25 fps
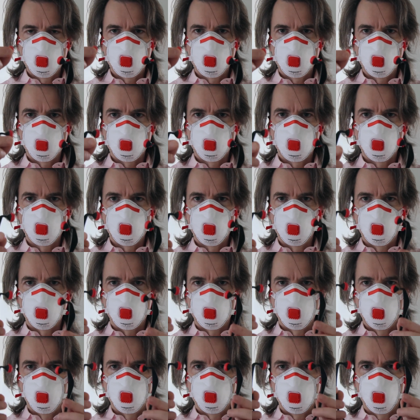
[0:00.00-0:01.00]
so
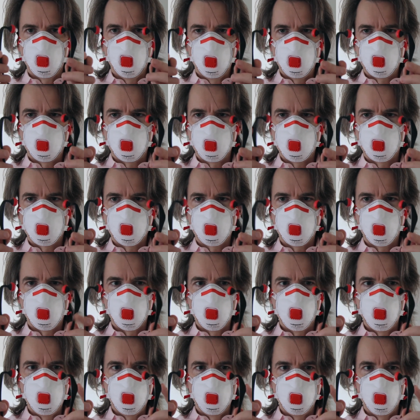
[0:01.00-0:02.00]
it's quite
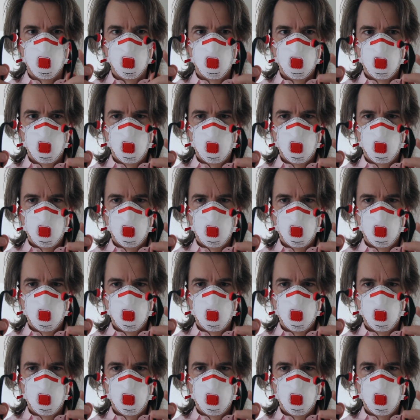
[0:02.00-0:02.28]
disturbing.